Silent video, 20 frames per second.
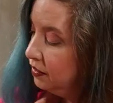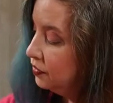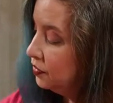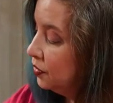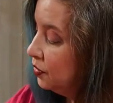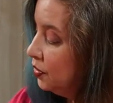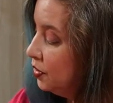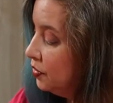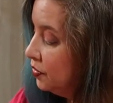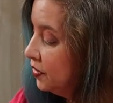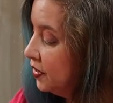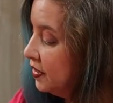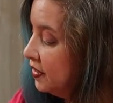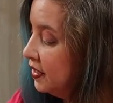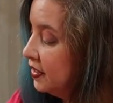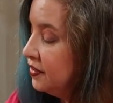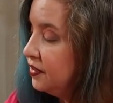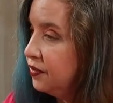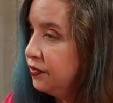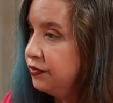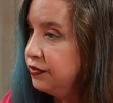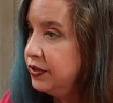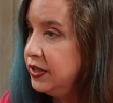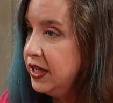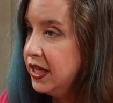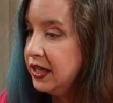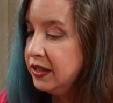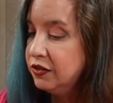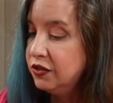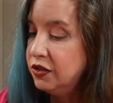So you said that's a
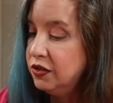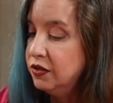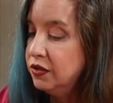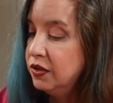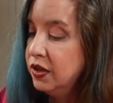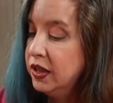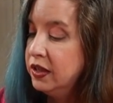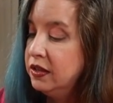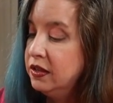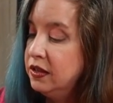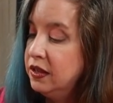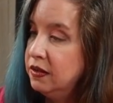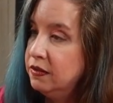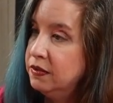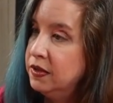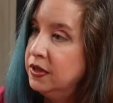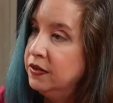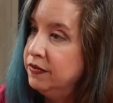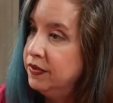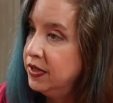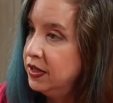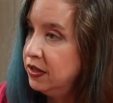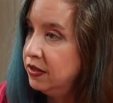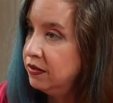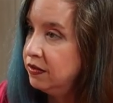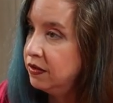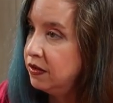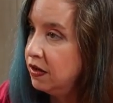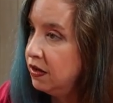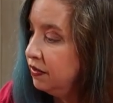free action, so I could yeah. get rid of
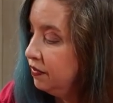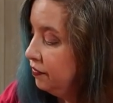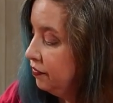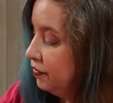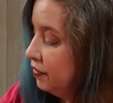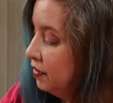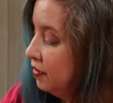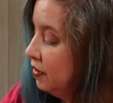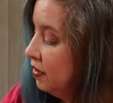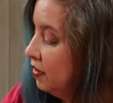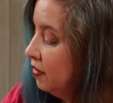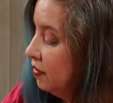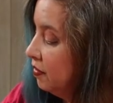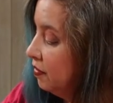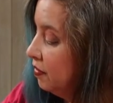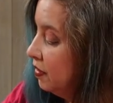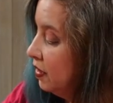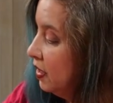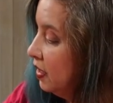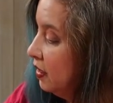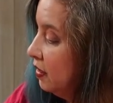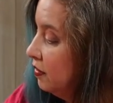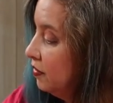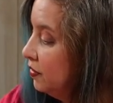another card yeah. for another yeah. thing.